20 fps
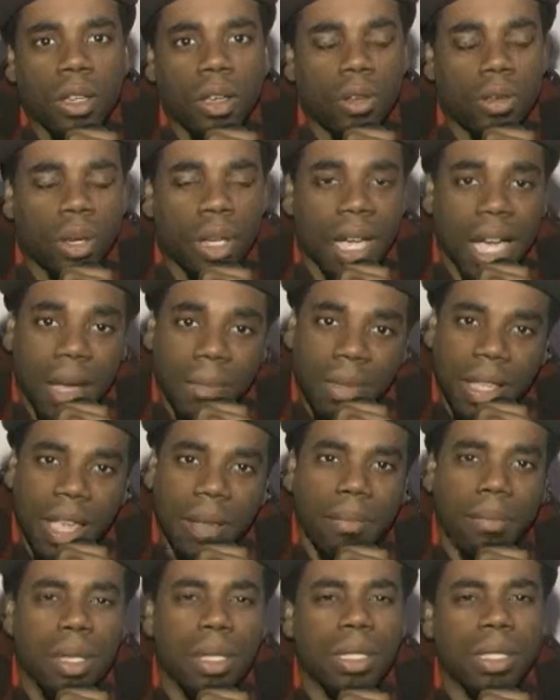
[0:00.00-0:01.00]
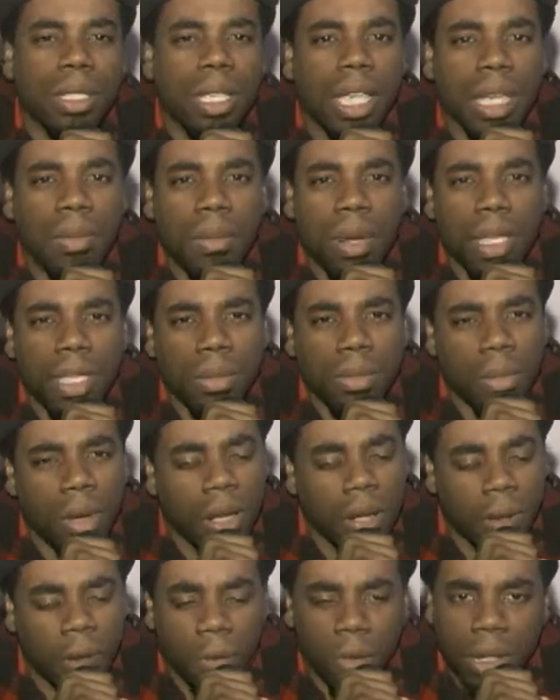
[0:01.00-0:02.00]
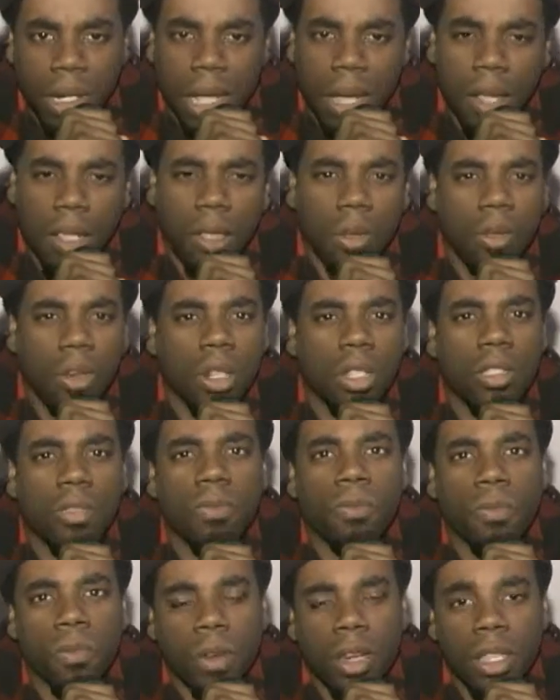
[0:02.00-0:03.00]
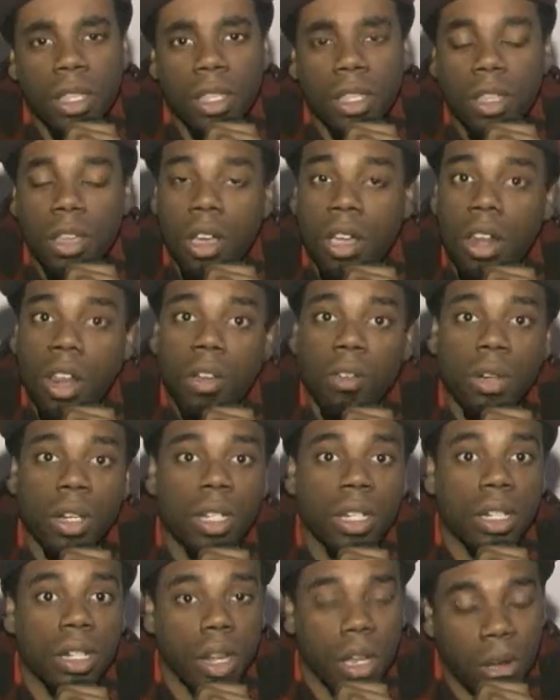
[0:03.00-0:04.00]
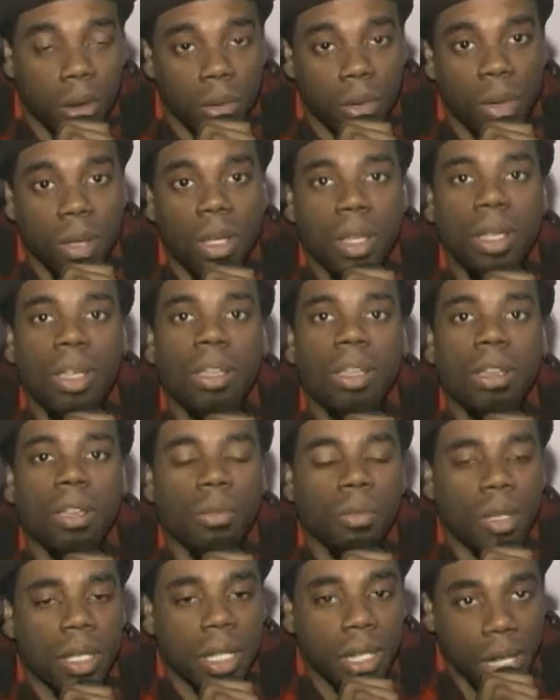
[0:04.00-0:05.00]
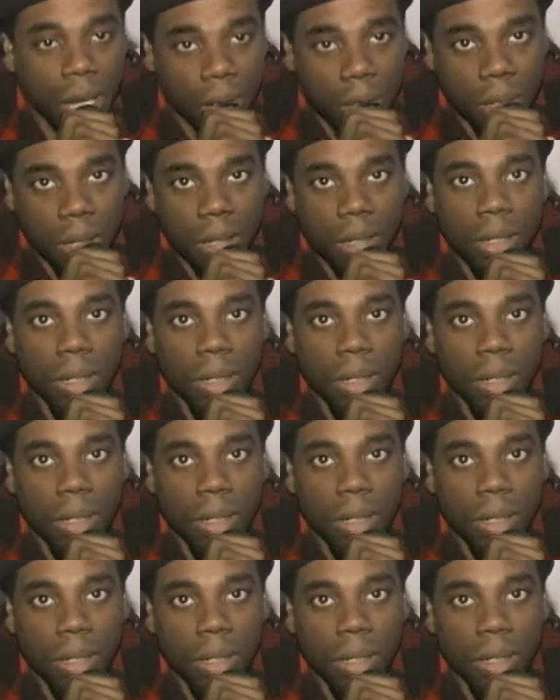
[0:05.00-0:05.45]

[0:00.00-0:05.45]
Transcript: Go cop that mixtape next month. Go download it. It's free. Y'all already know. We coming.